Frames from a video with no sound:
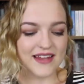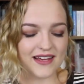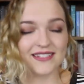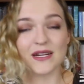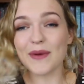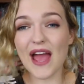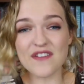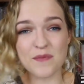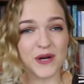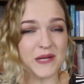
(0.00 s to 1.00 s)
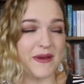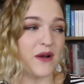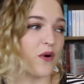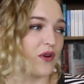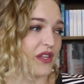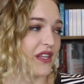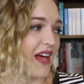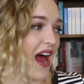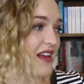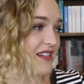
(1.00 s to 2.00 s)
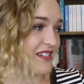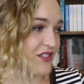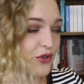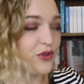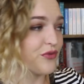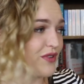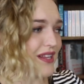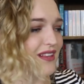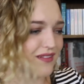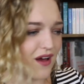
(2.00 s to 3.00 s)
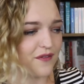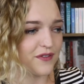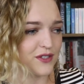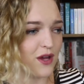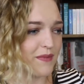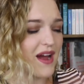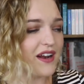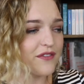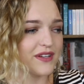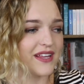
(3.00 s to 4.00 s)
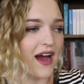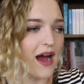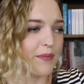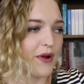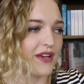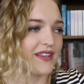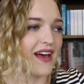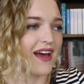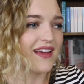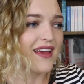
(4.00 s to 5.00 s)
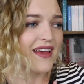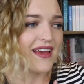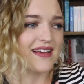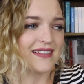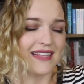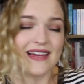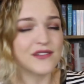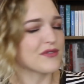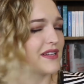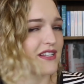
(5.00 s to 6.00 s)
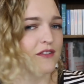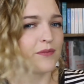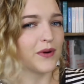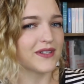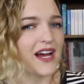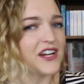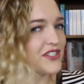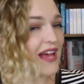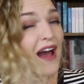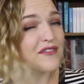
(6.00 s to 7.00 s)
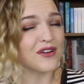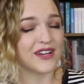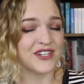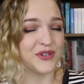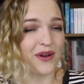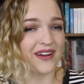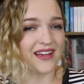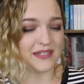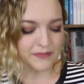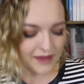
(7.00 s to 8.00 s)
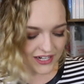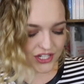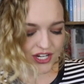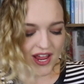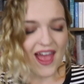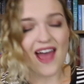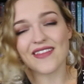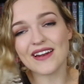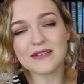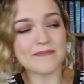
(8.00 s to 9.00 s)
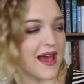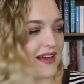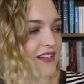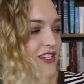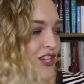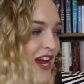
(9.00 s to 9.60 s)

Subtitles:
Next up, we have a pretty big author that I do really love, so I'm kind of really heartbroken that his latest release of books I just have not enjoyed as much, and that is Magnus